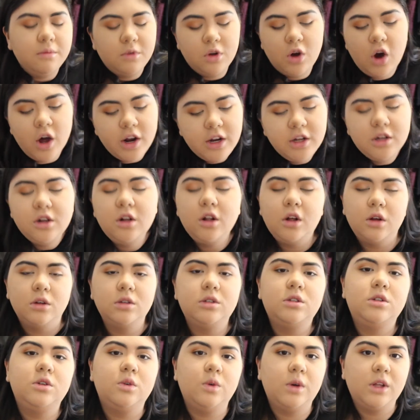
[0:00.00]
gotten
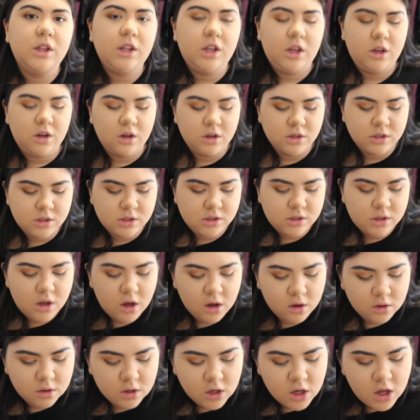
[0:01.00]
close to in the years.
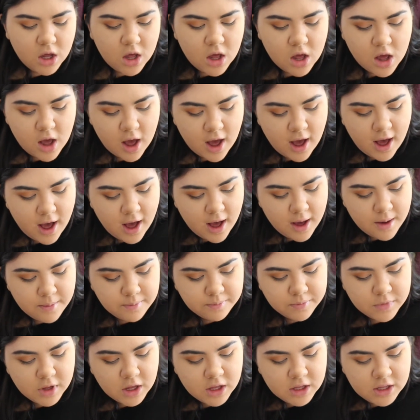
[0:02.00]
So
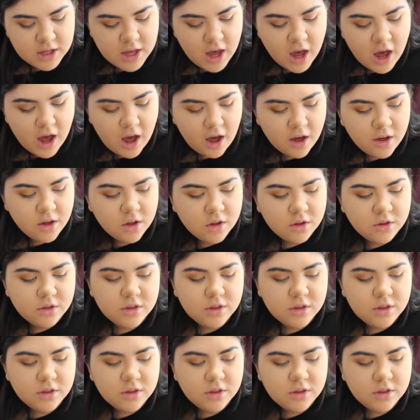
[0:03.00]
yeah,